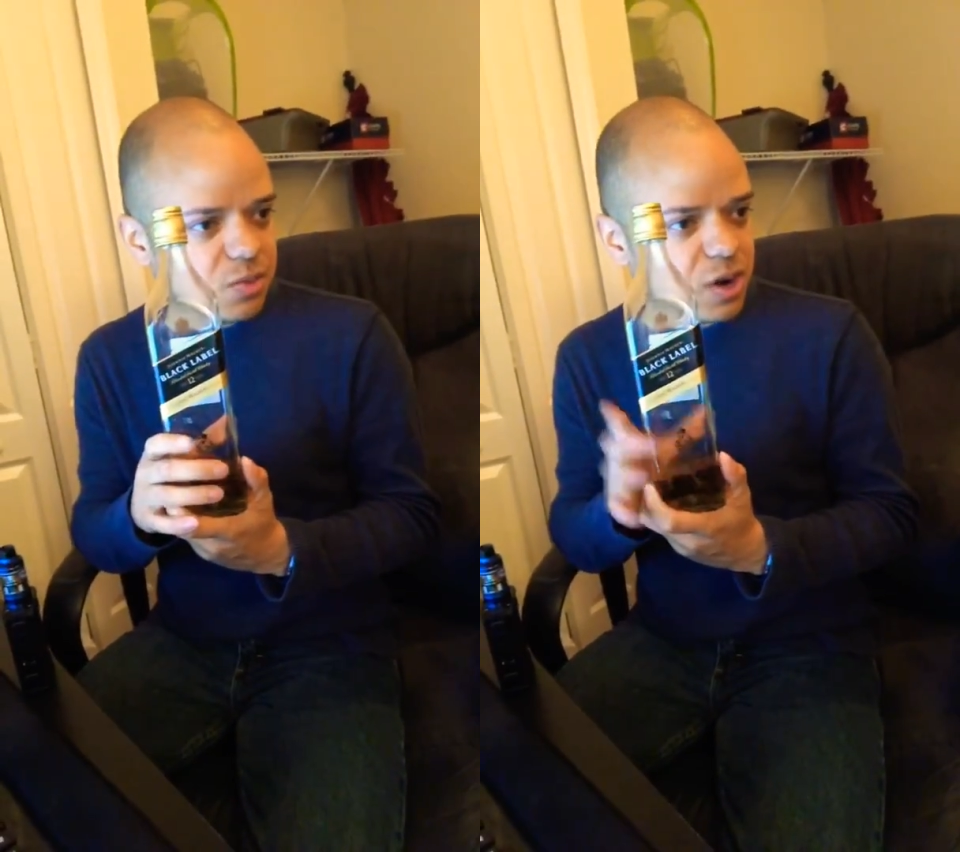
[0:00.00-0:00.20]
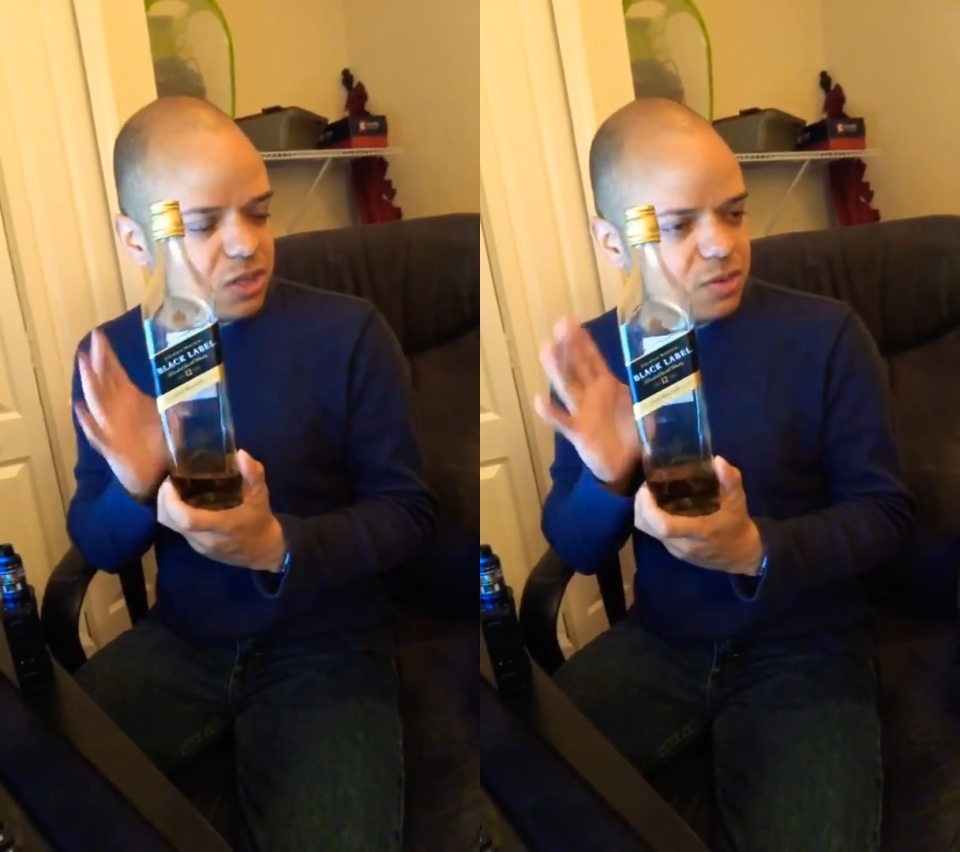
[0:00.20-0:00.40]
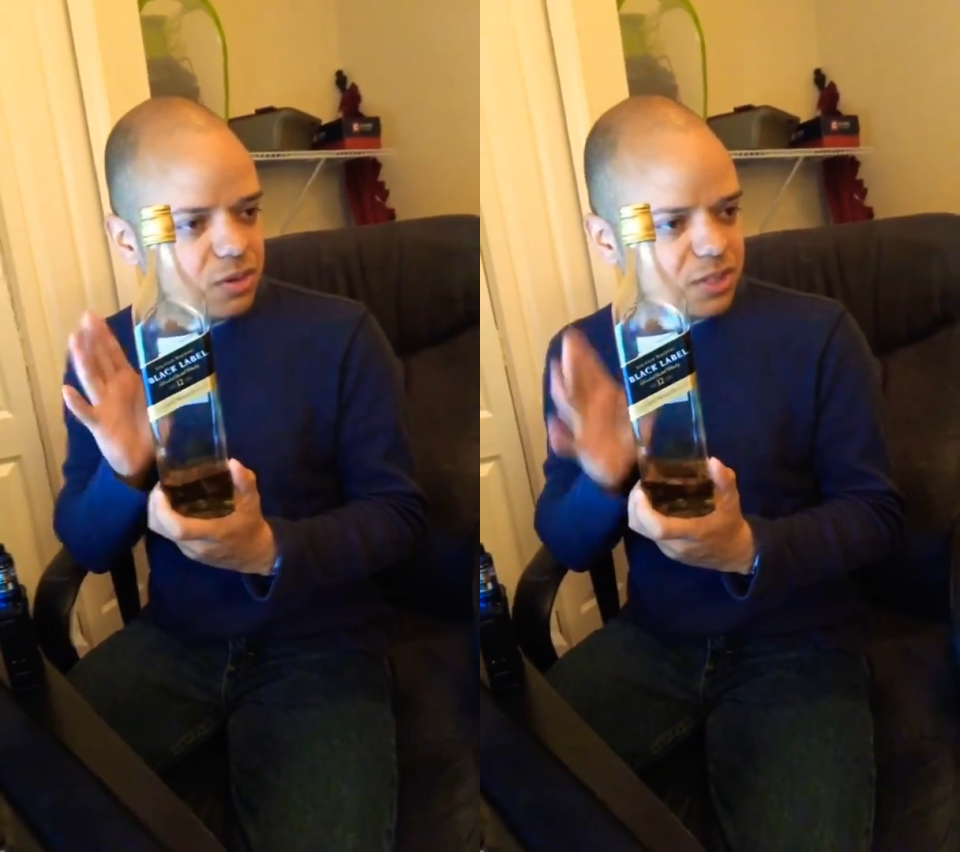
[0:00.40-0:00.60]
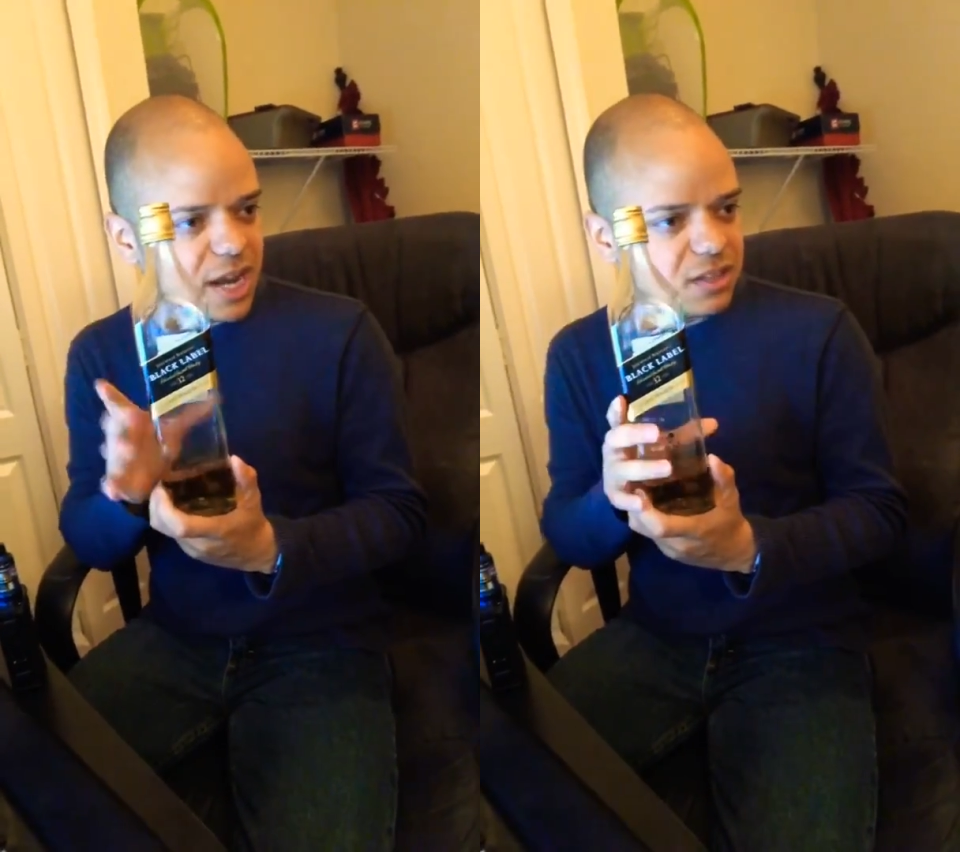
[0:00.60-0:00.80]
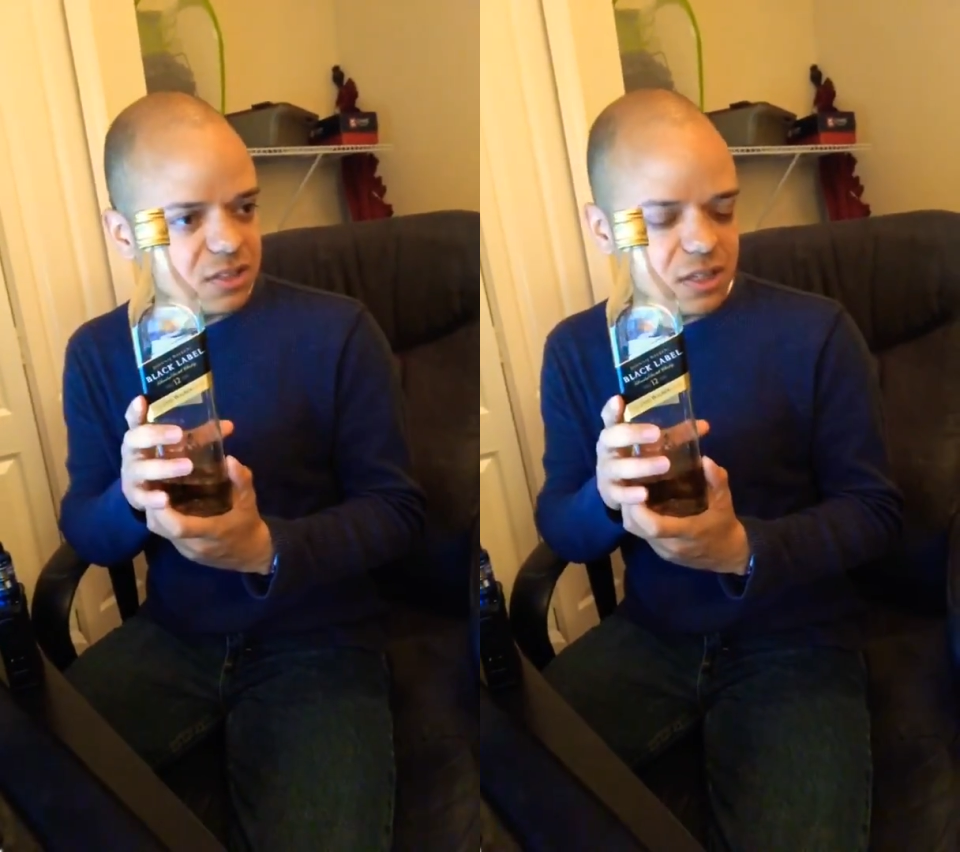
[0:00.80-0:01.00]
So we're gonna do a little
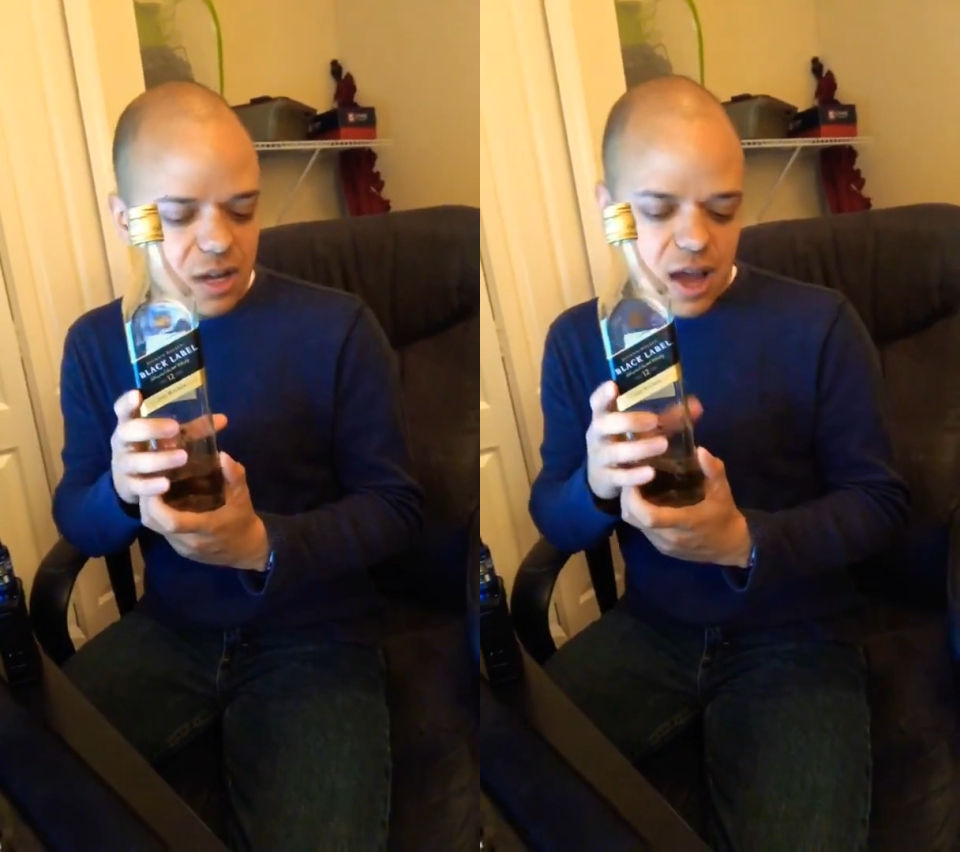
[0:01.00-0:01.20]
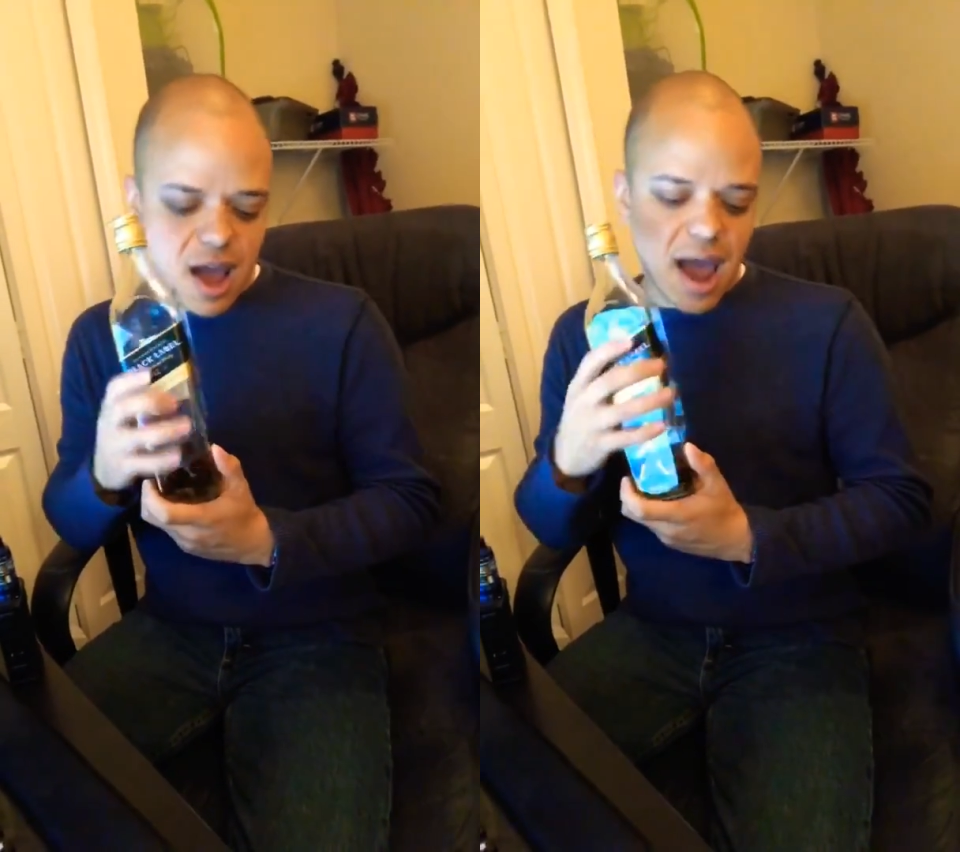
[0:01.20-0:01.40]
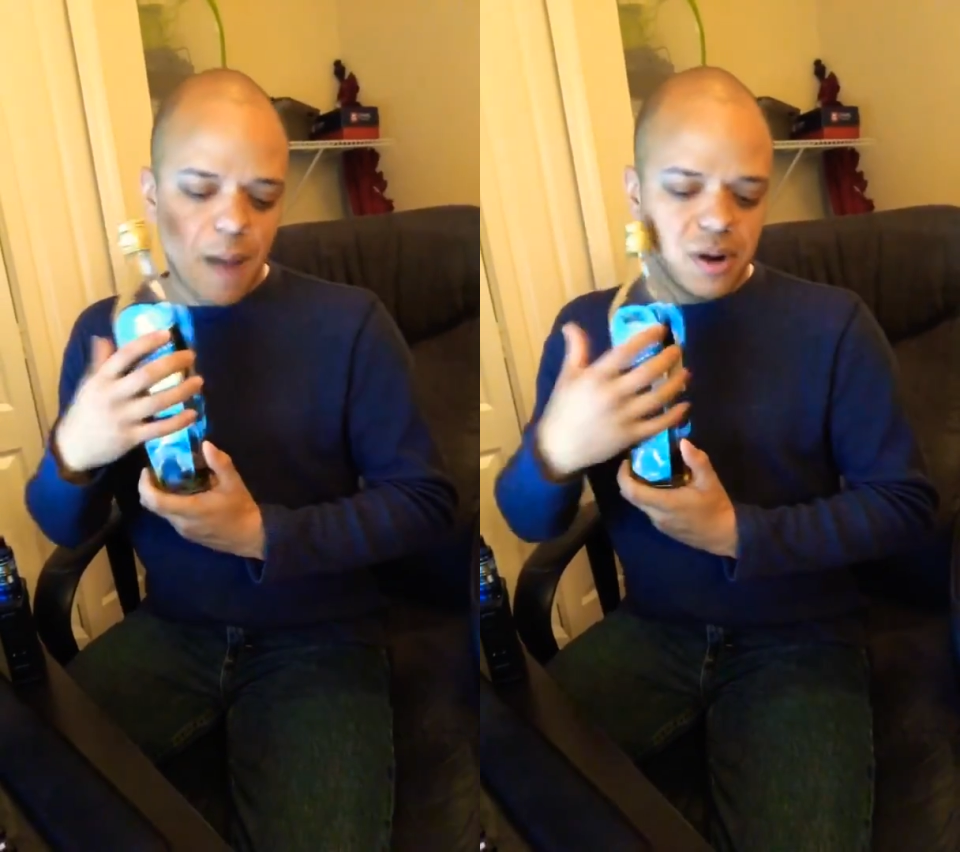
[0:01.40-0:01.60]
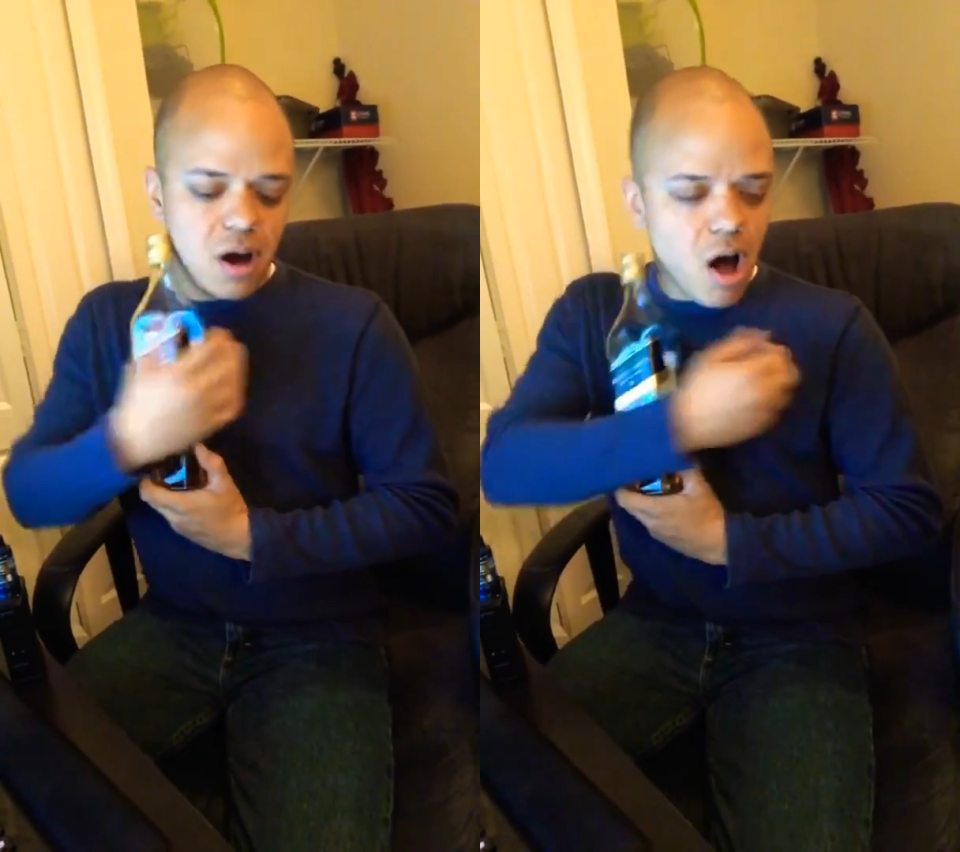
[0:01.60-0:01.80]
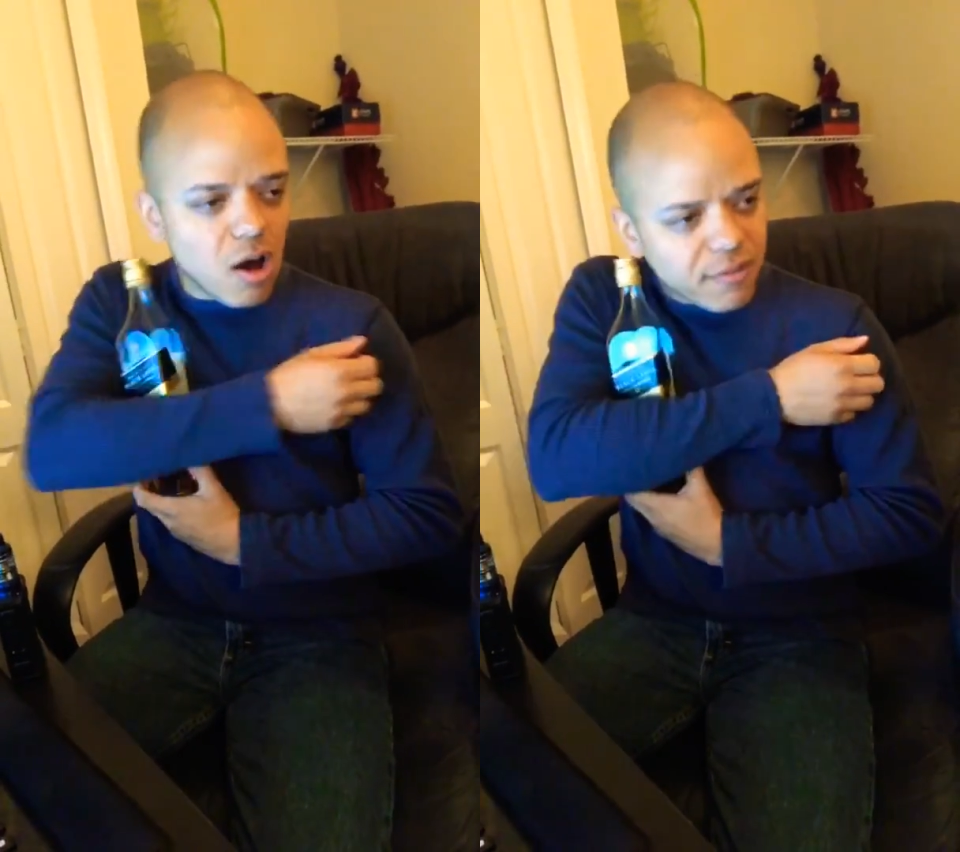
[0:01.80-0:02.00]
test, and I'm gonna
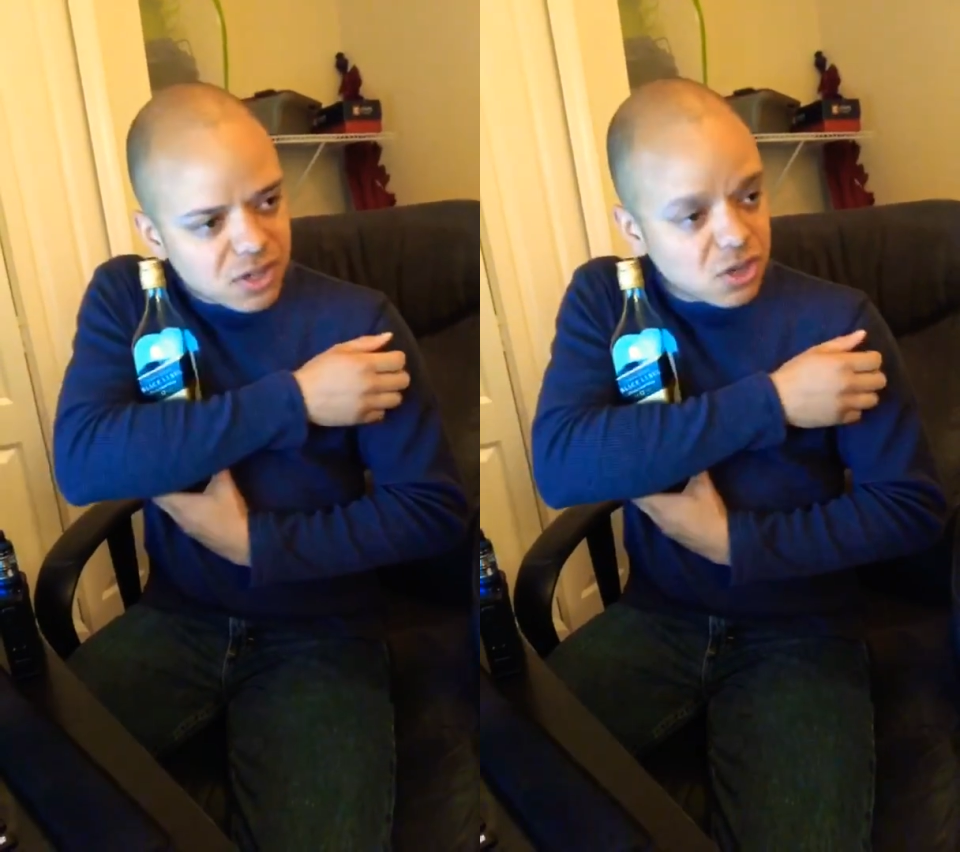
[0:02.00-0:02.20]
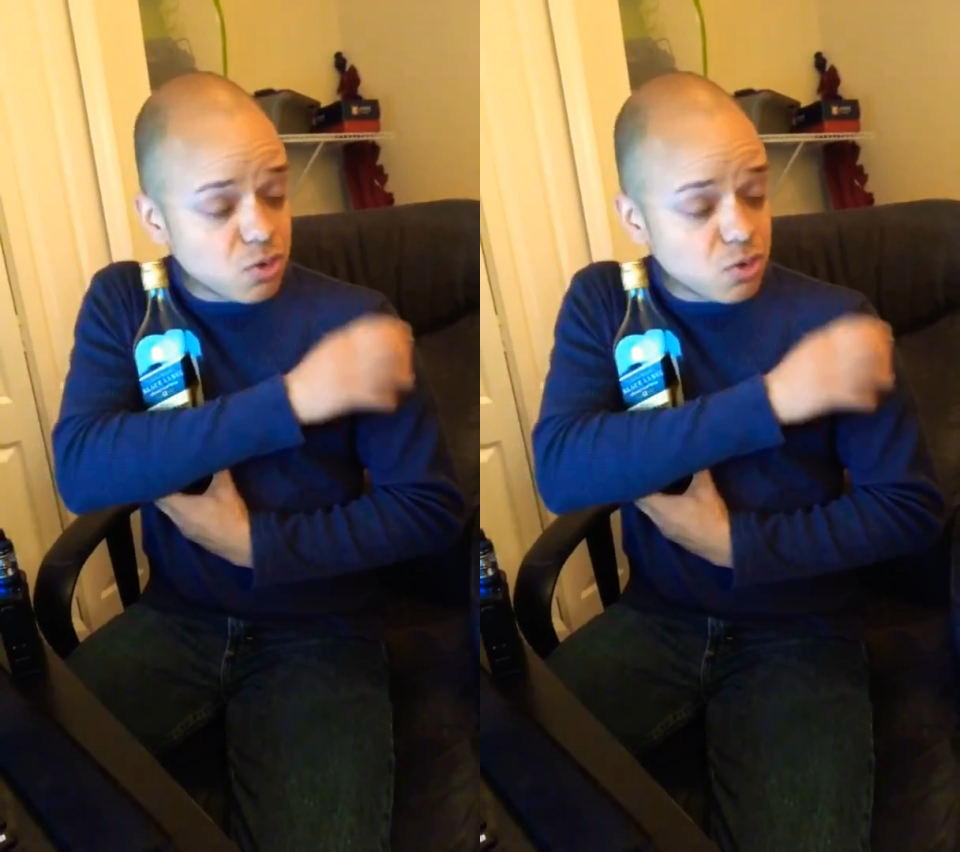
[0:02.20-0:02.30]
hug on this.